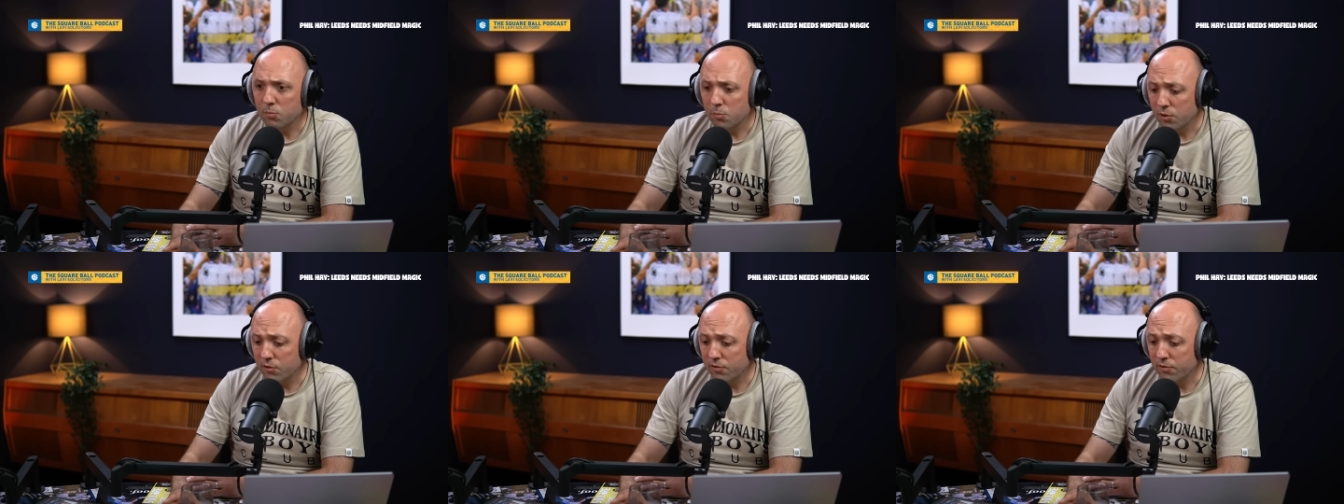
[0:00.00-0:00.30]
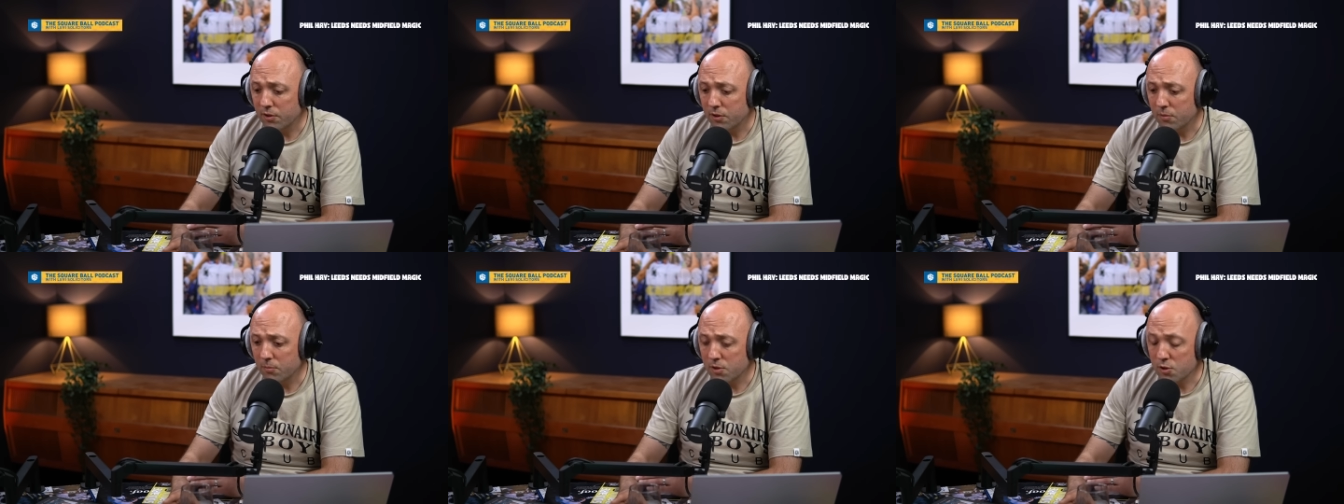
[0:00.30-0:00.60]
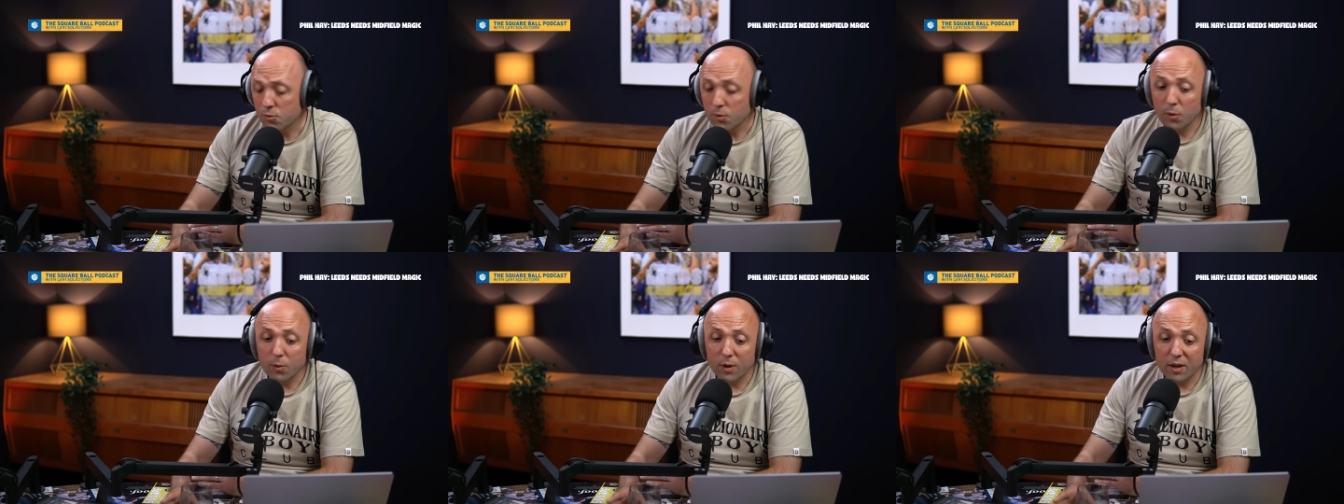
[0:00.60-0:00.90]
move for him
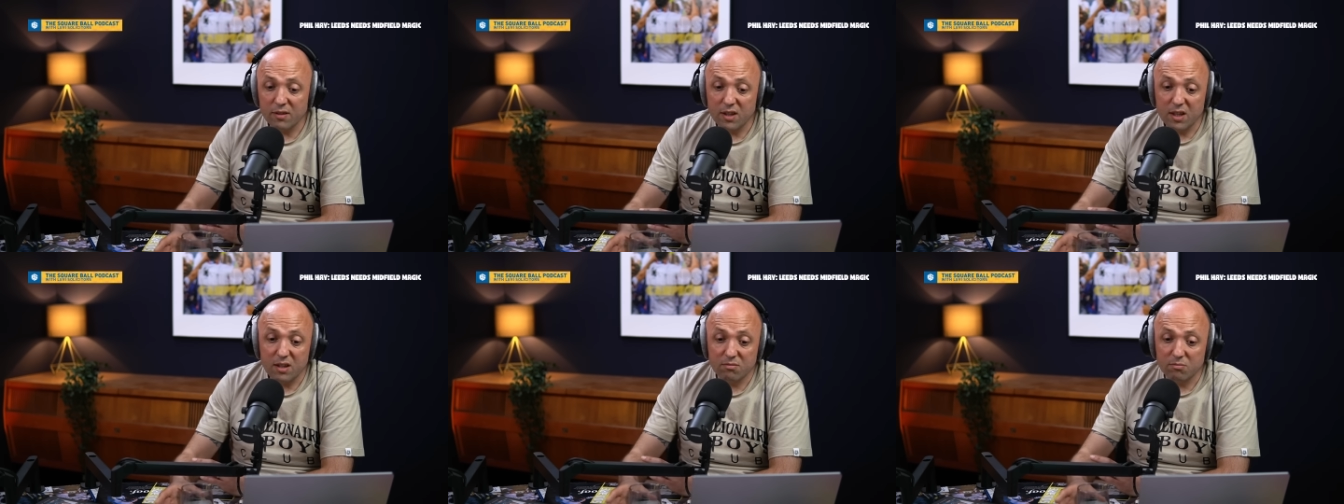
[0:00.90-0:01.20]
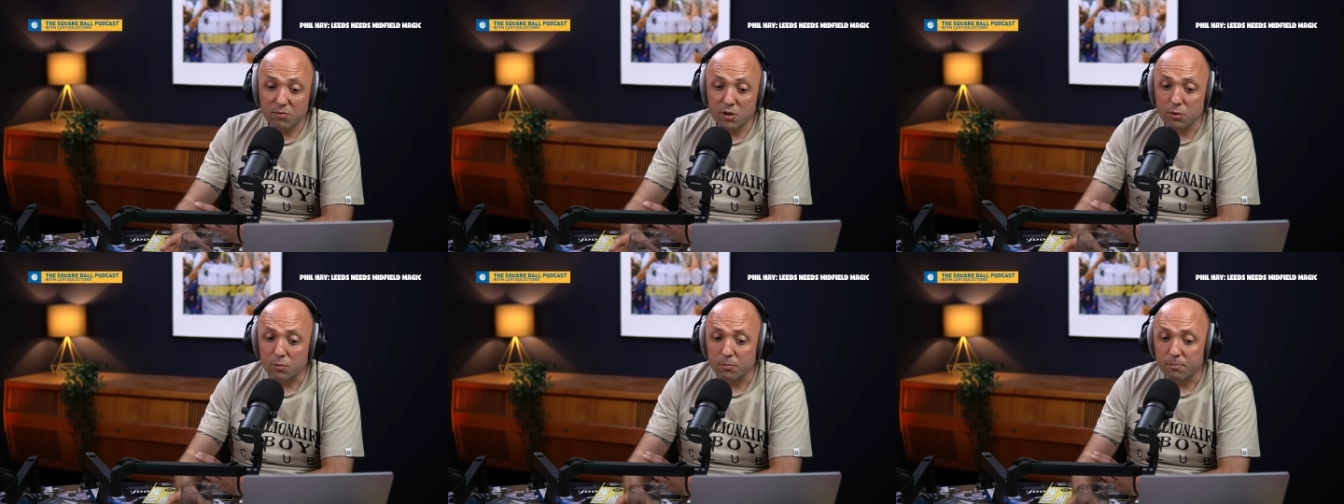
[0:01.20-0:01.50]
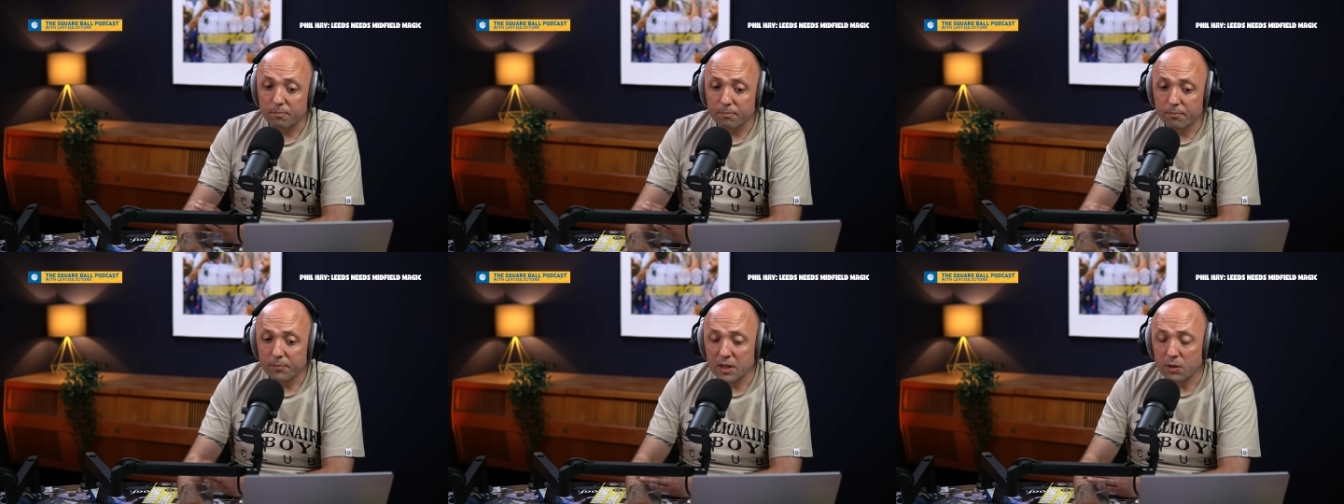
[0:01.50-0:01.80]
as well. And
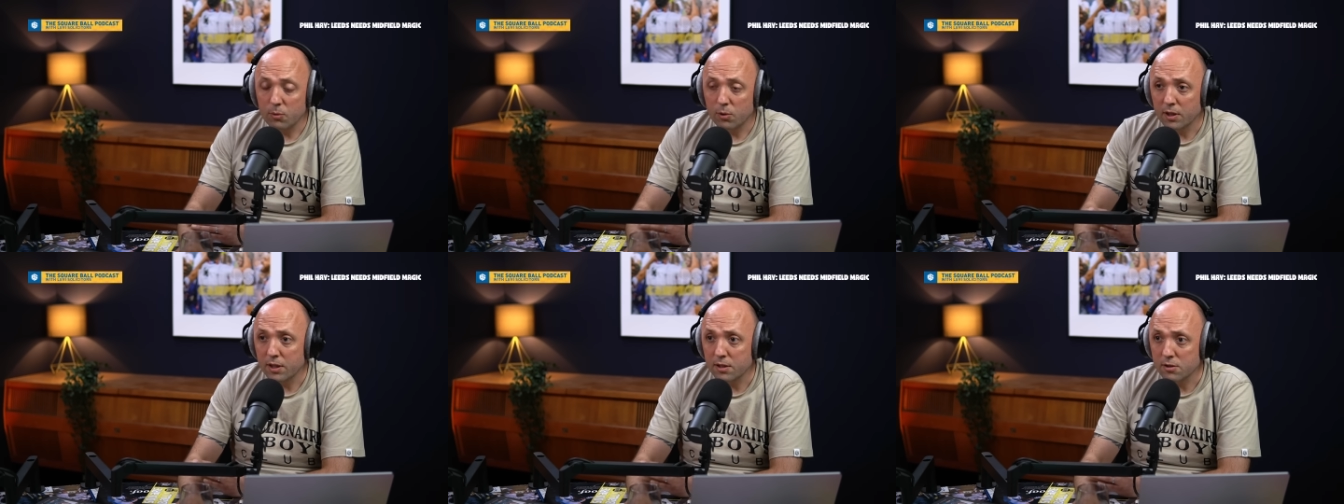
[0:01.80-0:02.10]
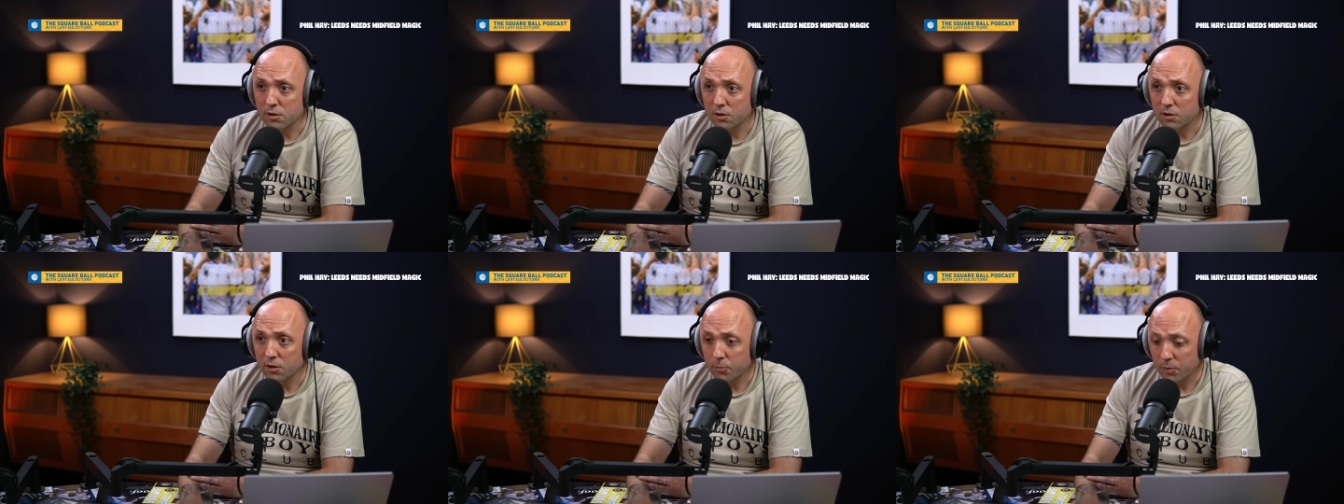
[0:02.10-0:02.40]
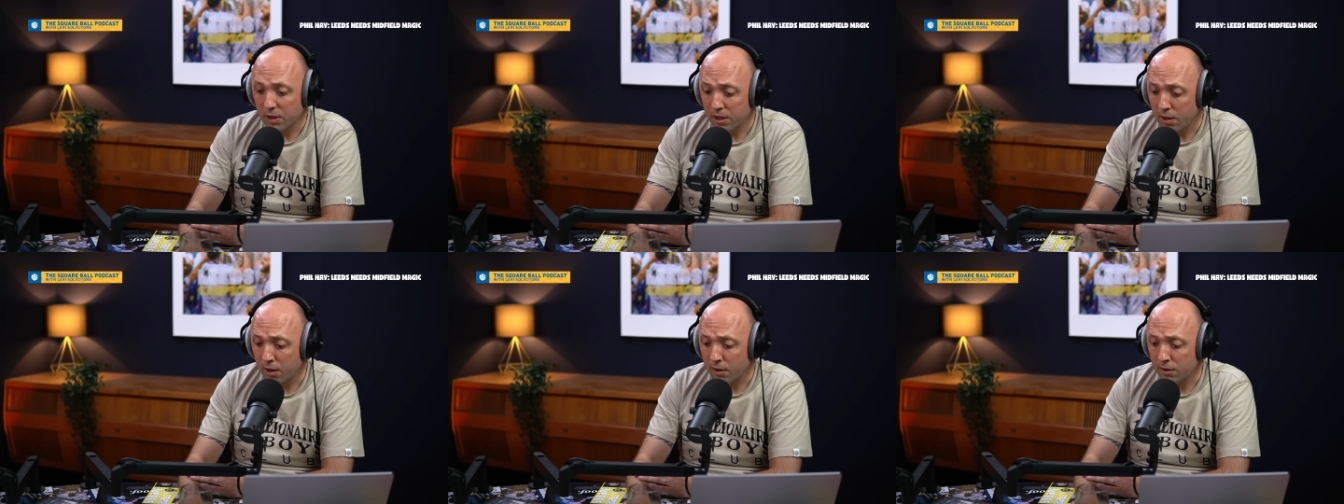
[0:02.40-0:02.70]
they were his club.
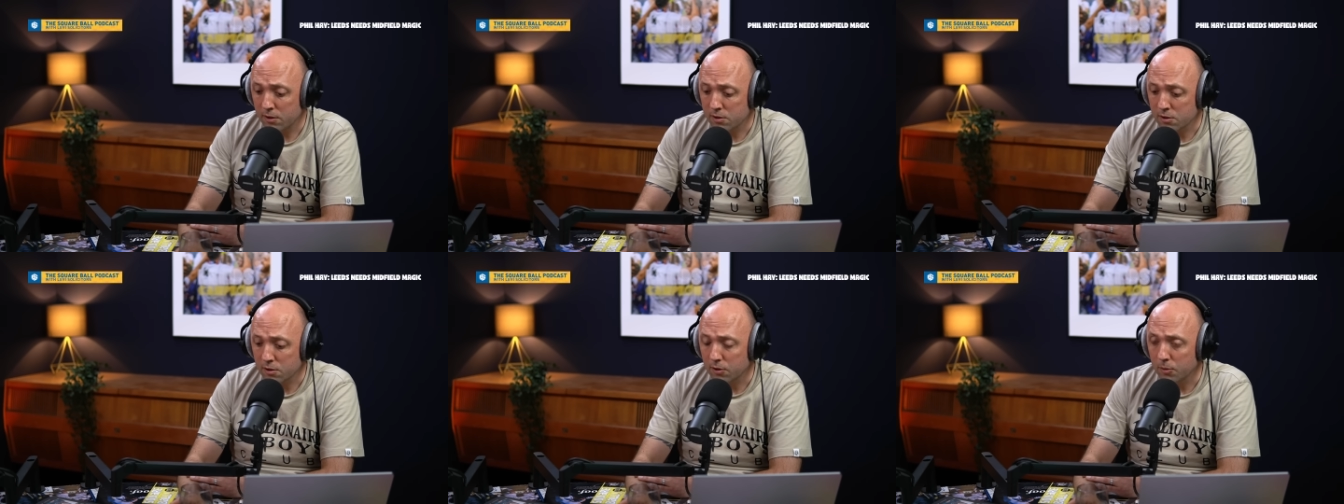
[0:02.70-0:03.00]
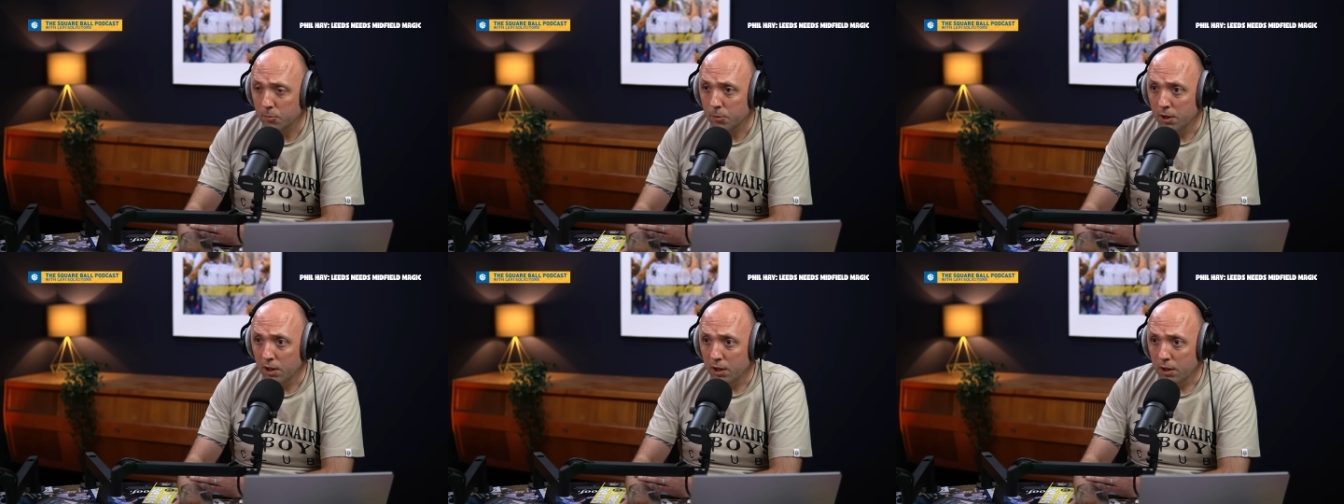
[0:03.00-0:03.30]
They are his club.